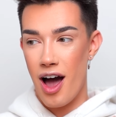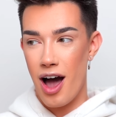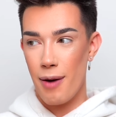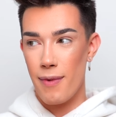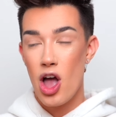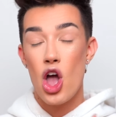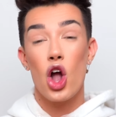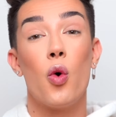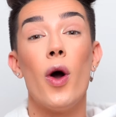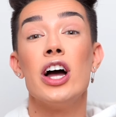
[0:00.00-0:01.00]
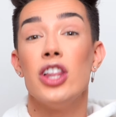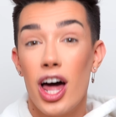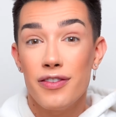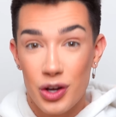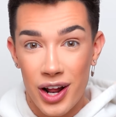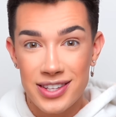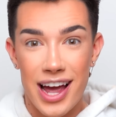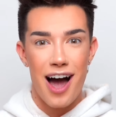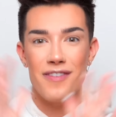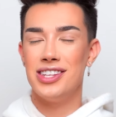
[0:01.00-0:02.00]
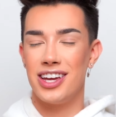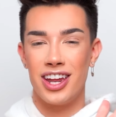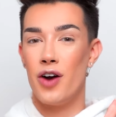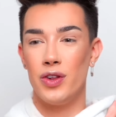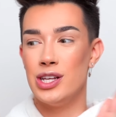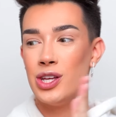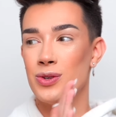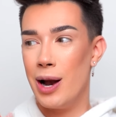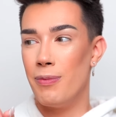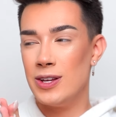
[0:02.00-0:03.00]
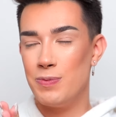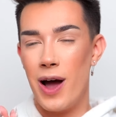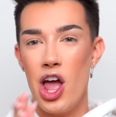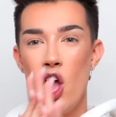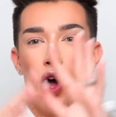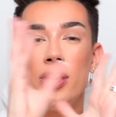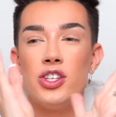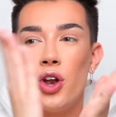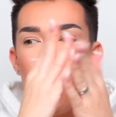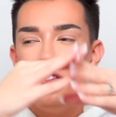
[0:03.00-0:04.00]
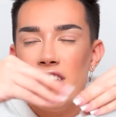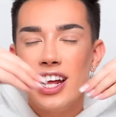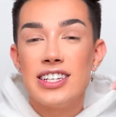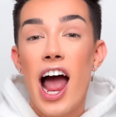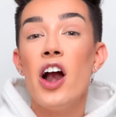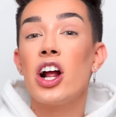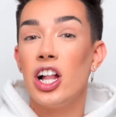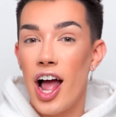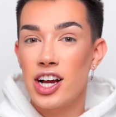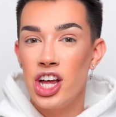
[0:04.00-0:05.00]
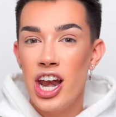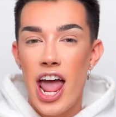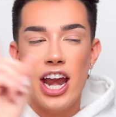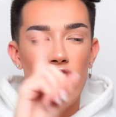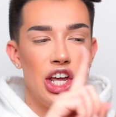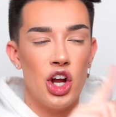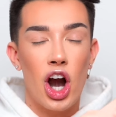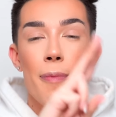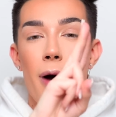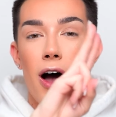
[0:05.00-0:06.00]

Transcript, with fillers: um, quite a lot of units. I obviously cannot release those numbers, but we sold out of the entire collection in Europe,